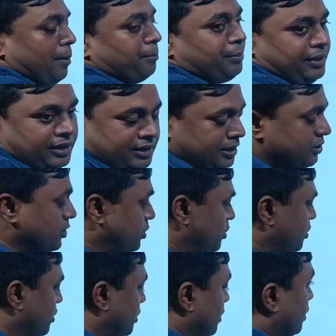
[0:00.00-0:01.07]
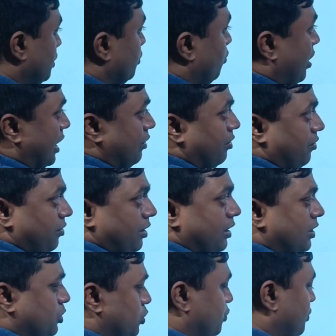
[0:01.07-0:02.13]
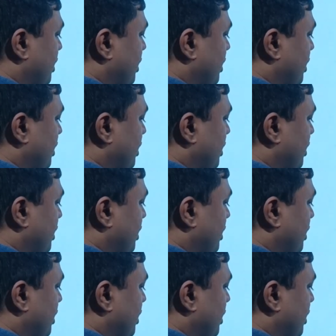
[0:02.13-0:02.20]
ampere. Yes or no? Whatever we learned so